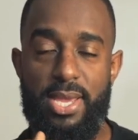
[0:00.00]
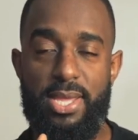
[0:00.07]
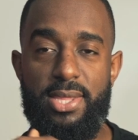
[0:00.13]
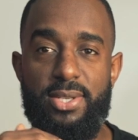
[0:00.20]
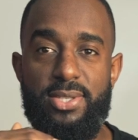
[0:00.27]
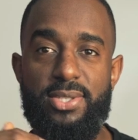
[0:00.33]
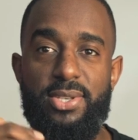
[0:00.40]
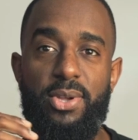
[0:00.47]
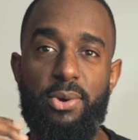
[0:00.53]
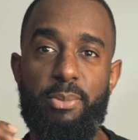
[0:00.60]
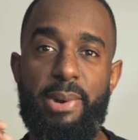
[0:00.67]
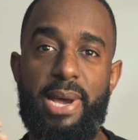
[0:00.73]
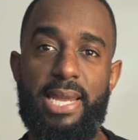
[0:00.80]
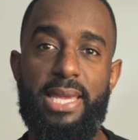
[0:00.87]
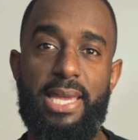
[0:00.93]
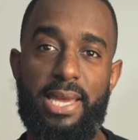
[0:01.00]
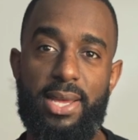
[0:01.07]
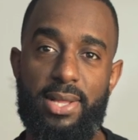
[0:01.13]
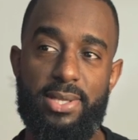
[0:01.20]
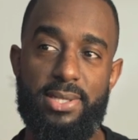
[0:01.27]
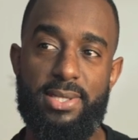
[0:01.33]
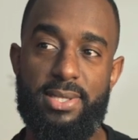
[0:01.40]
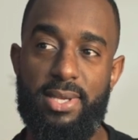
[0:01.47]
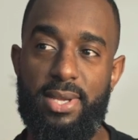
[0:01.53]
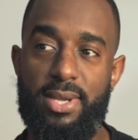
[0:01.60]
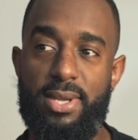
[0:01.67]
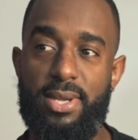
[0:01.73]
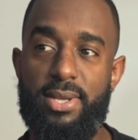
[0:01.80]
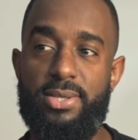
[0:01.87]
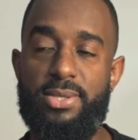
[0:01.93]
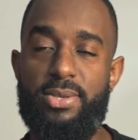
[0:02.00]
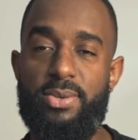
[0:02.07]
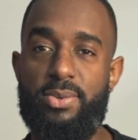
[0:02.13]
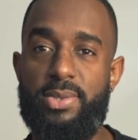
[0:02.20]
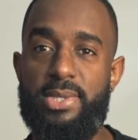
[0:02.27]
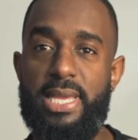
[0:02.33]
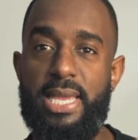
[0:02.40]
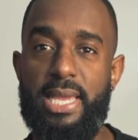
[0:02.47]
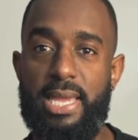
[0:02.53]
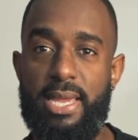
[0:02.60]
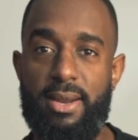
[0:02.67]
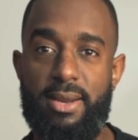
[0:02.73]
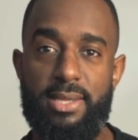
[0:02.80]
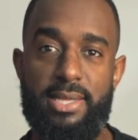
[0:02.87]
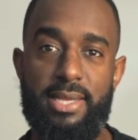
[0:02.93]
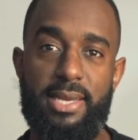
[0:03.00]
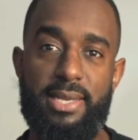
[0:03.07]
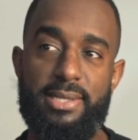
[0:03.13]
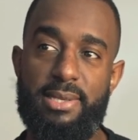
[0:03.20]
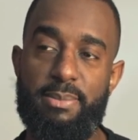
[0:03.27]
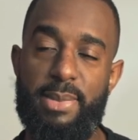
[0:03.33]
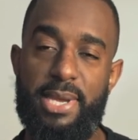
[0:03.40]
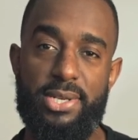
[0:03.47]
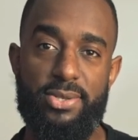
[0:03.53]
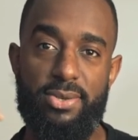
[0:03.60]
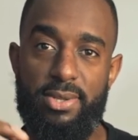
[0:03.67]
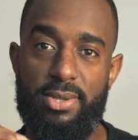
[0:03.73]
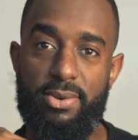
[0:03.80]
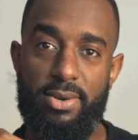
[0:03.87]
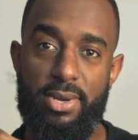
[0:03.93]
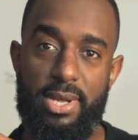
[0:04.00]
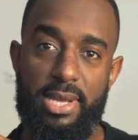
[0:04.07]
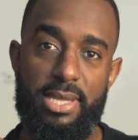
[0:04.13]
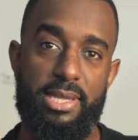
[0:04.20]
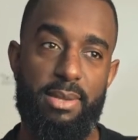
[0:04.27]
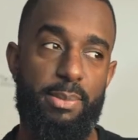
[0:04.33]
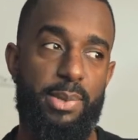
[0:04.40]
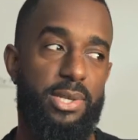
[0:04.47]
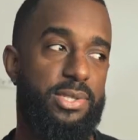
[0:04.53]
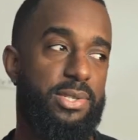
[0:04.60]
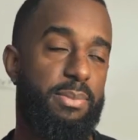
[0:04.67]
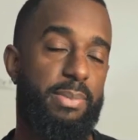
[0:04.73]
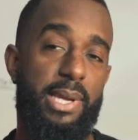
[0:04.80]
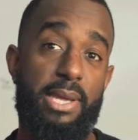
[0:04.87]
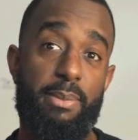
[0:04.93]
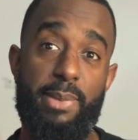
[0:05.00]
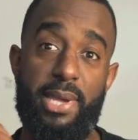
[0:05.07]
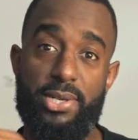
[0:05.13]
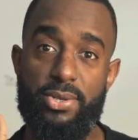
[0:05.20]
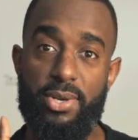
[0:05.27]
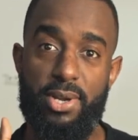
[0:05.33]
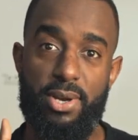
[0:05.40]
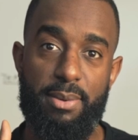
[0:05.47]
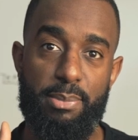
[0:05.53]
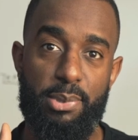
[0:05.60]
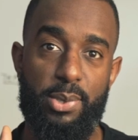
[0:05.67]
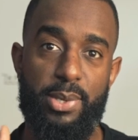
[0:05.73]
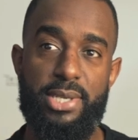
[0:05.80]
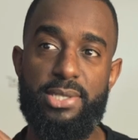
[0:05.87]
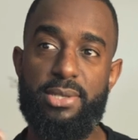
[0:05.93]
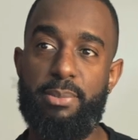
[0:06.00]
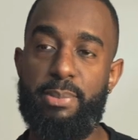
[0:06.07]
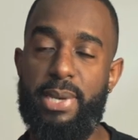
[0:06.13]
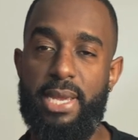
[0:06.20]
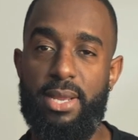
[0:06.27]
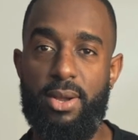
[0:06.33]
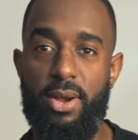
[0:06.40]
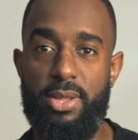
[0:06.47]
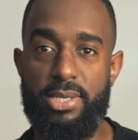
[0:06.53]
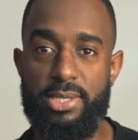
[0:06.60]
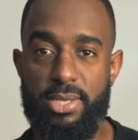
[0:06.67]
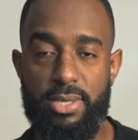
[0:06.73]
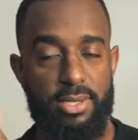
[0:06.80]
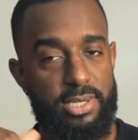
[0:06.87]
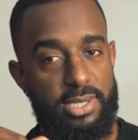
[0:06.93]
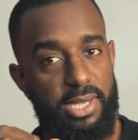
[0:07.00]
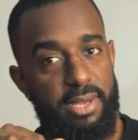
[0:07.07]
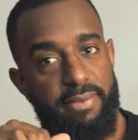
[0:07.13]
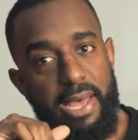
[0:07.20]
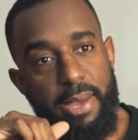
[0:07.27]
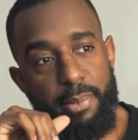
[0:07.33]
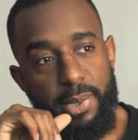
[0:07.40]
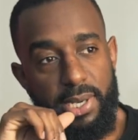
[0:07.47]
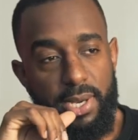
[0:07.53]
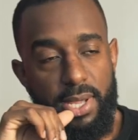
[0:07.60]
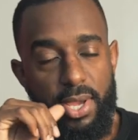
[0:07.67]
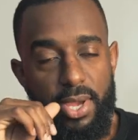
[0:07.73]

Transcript: There's nobody else to take care of things, to make sure the, the bills are paid, make sure your employees are paid, all this other stuff happening.